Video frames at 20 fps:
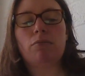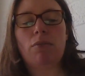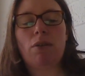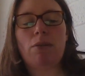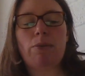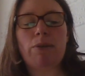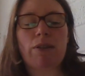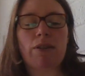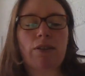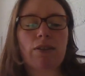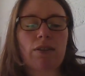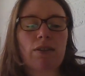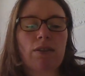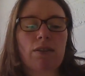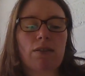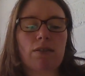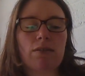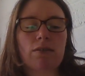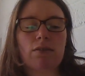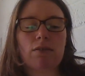maybe
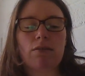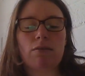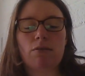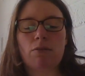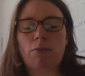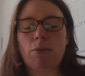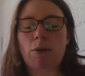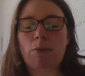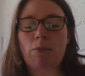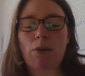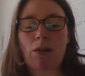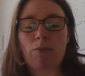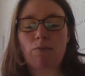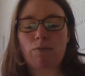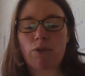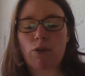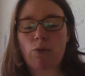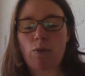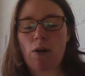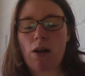this has been a
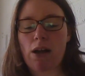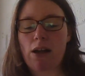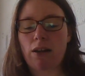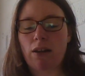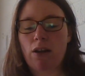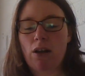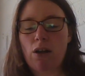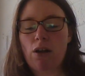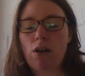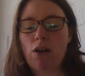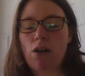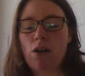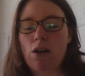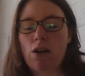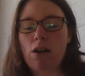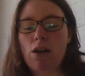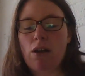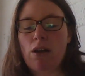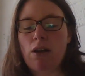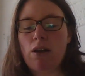problem for a while.
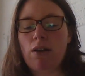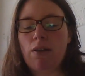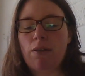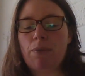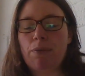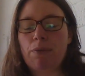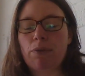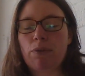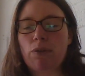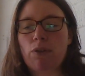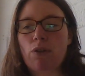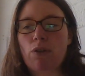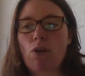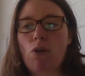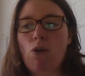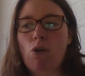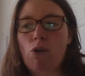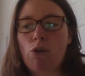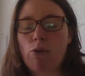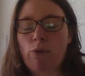
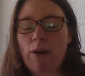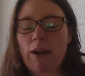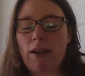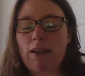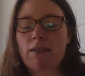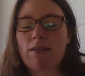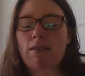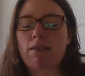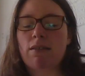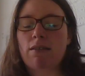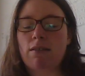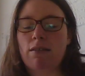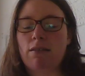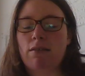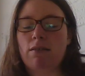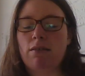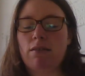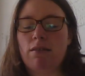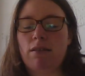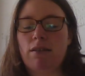
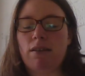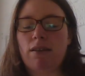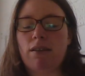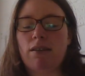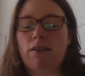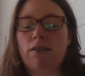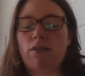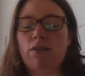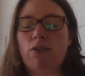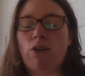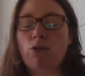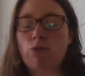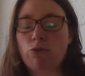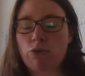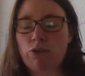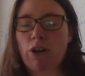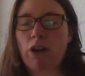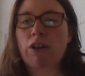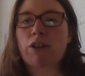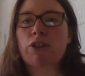Always go
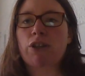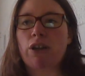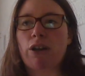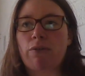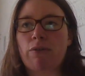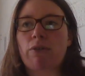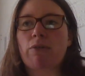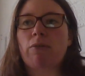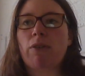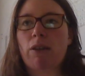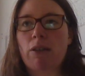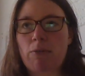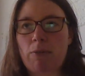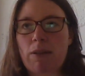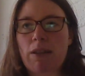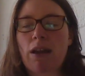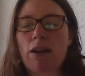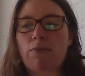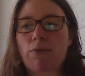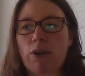to a doctor. If something's
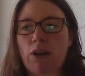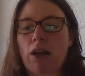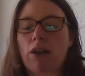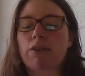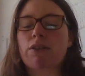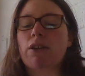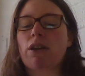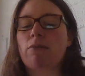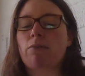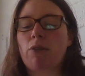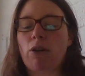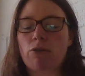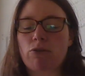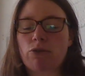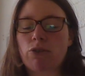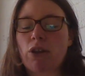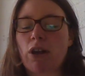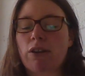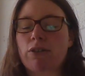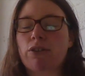been there for a long time, go
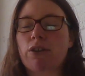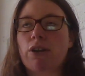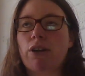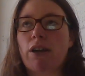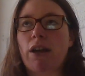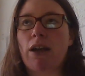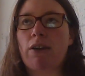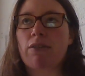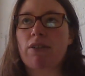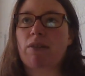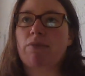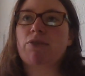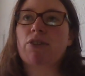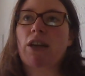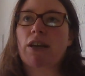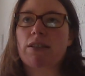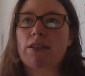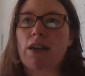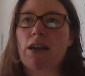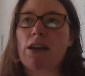to a doctor, get yourself
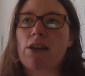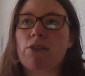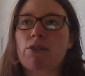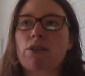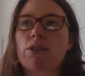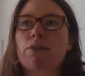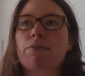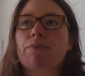checked out.